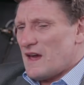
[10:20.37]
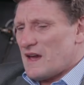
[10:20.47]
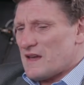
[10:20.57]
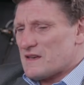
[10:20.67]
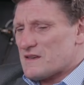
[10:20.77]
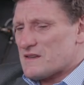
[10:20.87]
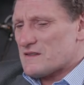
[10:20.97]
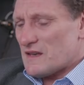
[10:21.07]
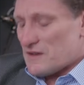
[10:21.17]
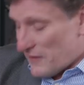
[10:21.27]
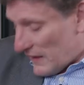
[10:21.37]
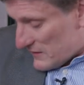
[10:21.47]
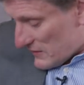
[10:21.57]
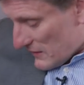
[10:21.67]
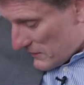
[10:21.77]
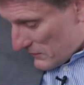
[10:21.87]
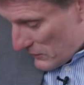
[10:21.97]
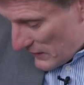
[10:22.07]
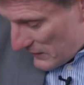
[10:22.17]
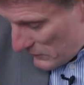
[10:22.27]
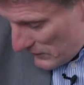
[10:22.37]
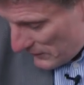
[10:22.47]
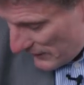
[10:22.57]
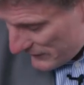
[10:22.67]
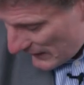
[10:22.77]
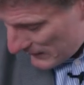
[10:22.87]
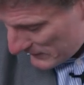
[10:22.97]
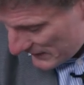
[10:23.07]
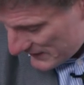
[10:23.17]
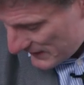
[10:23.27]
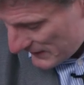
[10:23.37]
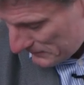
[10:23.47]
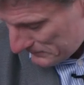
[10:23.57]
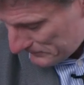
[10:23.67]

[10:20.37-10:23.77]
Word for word: And in fact, uh, we, we have the handmade here.